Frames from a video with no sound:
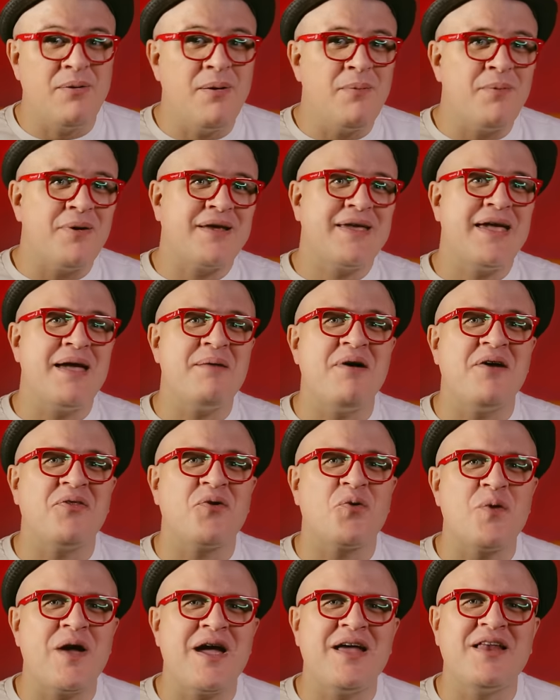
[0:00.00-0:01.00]
remember it came on
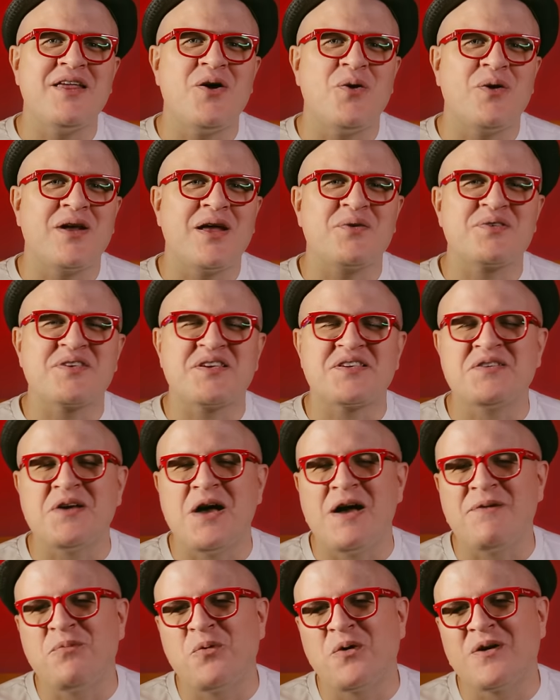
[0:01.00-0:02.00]
the radio when I was a
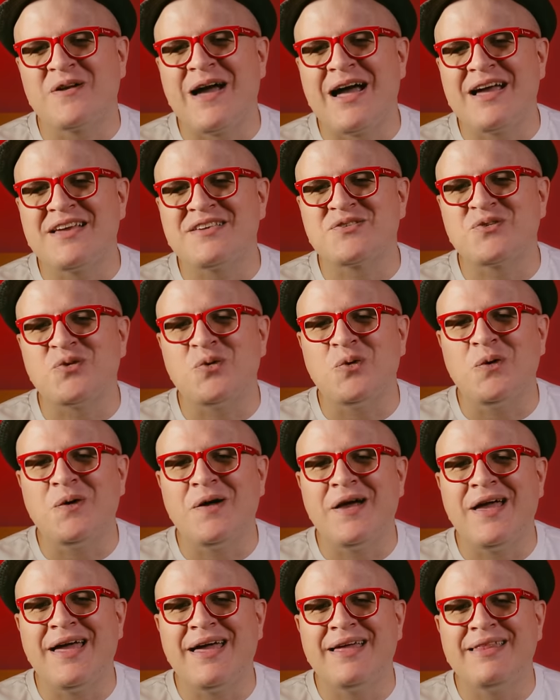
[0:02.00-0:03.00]
sophomore in high
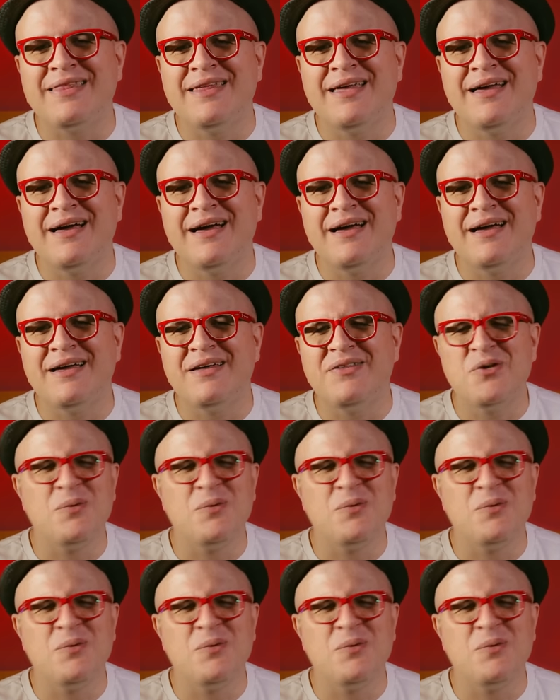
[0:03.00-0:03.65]
school, and uh,